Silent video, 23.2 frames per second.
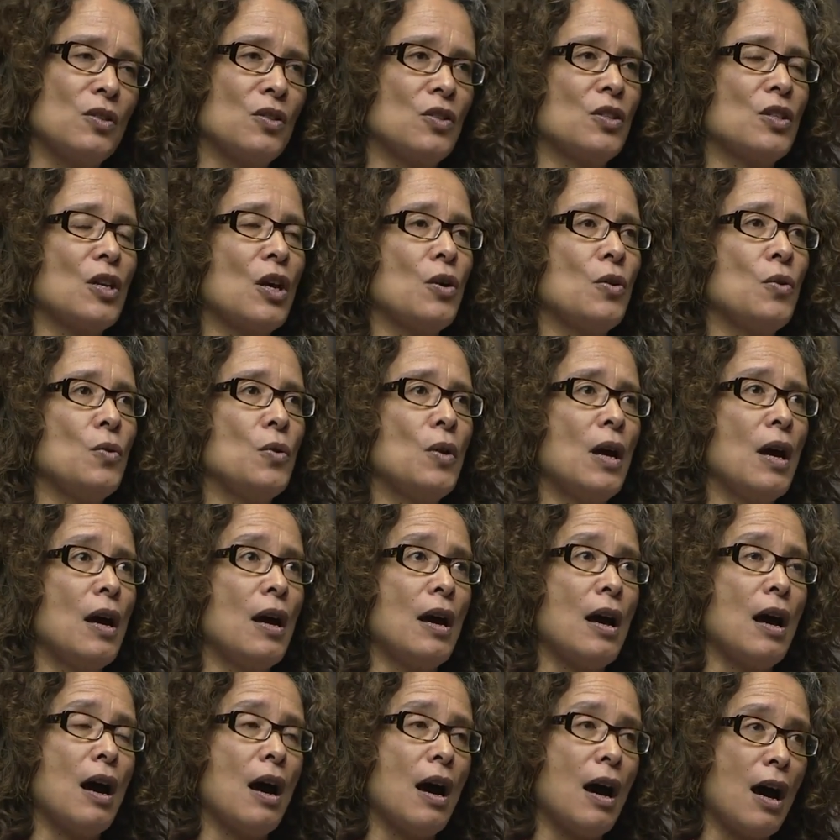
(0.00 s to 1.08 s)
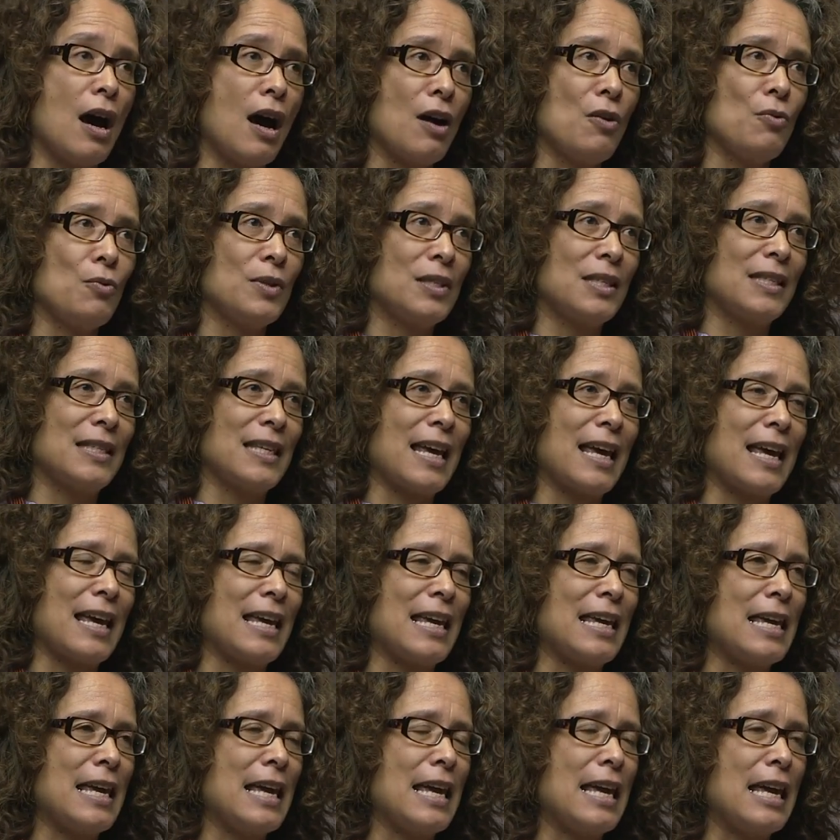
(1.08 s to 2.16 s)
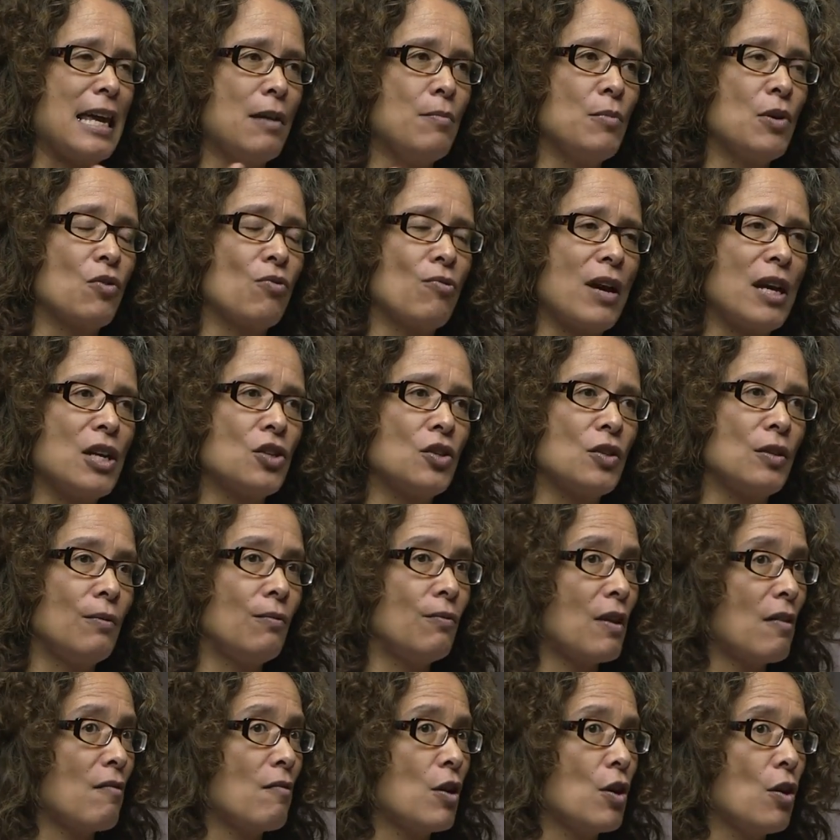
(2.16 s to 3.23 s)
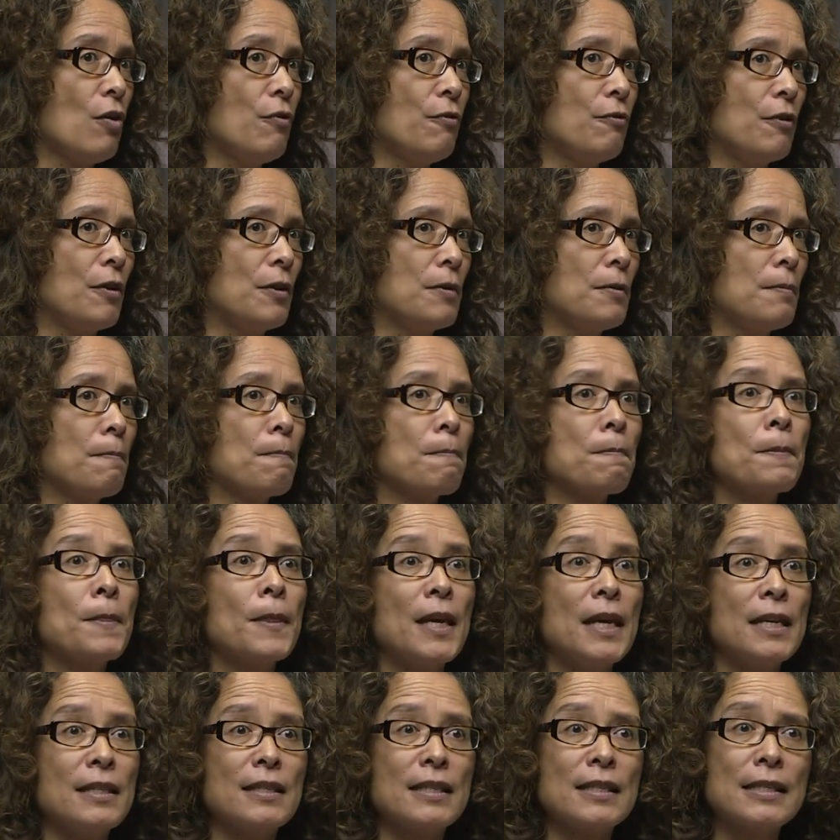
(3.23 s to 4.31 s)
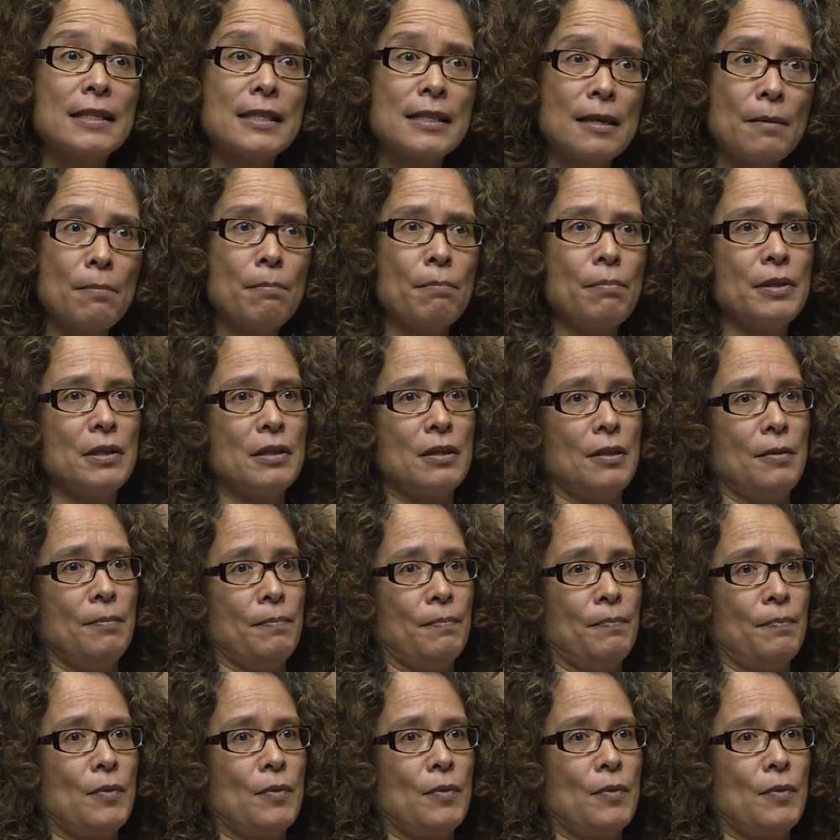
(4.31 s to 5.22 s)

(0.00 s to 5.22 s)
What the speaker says: So I would say immigration very often is a symptom